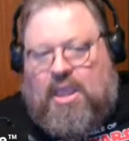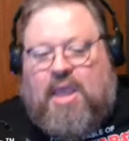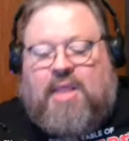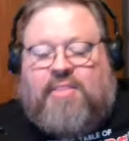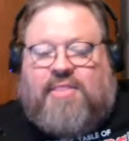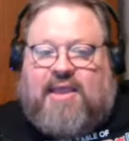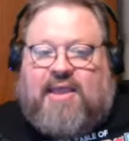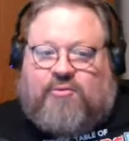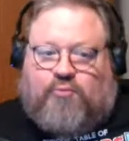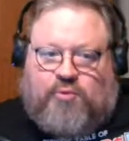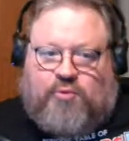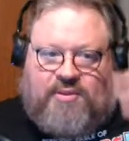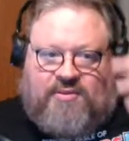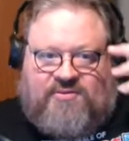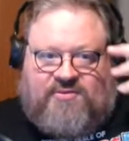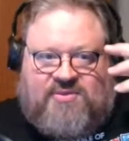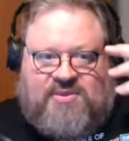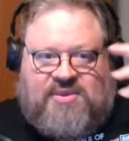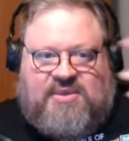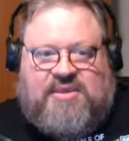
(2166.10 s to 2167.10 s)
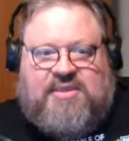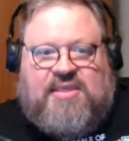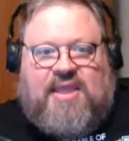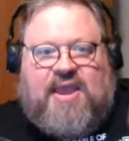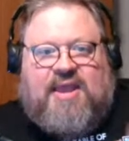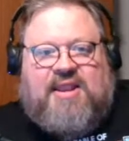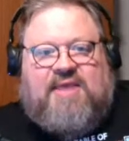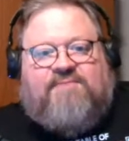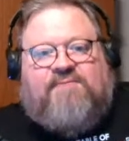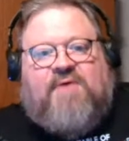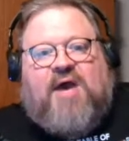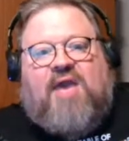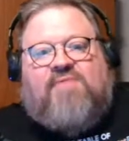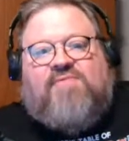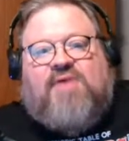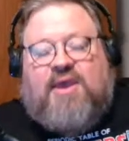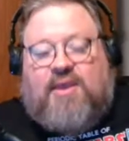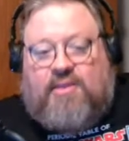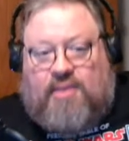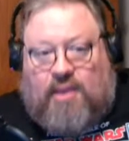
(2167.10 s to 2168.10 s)
and that's where the
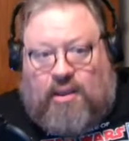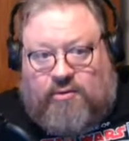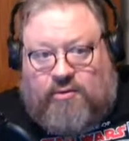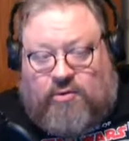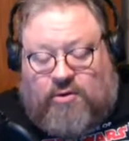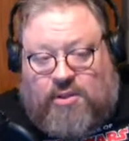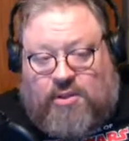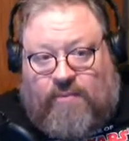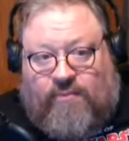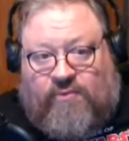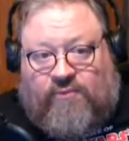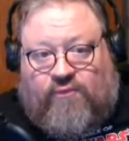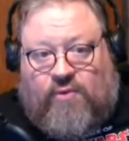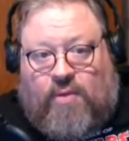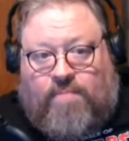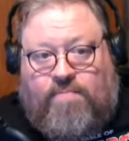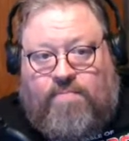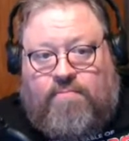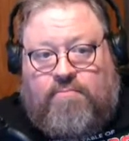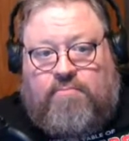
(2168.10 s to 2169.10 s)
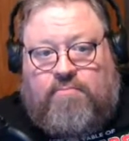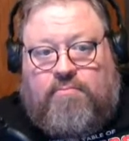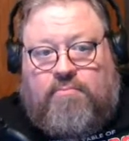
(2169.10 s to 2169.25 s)
Z-95 Headhunter comes from.